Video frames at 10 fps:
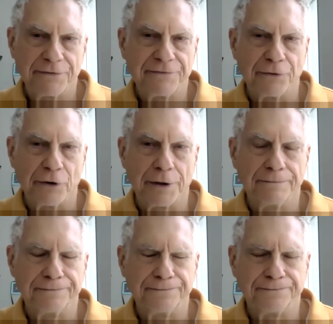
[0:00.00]
foot,
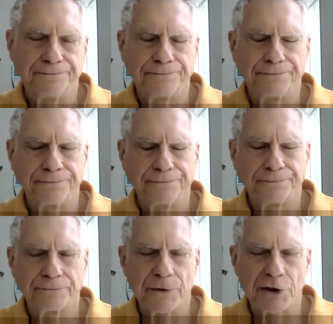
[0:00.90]

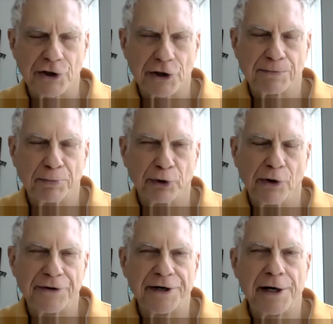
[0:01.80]
just below
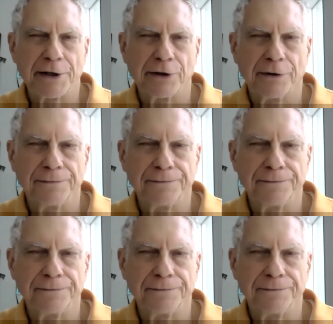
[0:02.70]
the ankle.